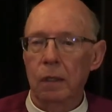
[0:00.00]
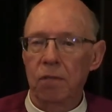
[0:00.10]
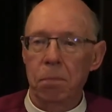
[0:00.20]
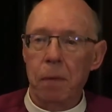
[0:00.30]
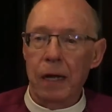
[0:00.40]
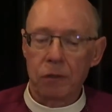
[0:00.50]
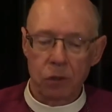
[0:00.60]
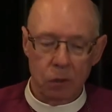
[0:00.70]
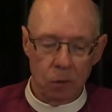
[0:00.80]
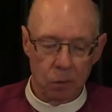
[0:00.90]
of
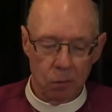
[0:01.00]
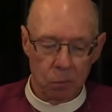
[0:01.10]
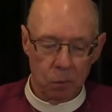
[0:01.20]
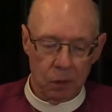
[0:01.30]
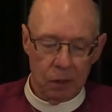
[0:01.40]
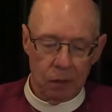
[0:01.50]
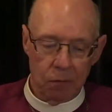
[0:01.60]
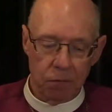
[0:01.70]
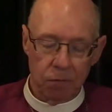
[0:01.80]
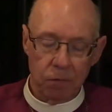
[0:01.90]
magical
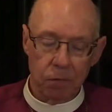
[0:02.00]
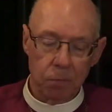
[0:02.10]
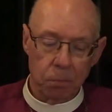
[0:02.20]
relief.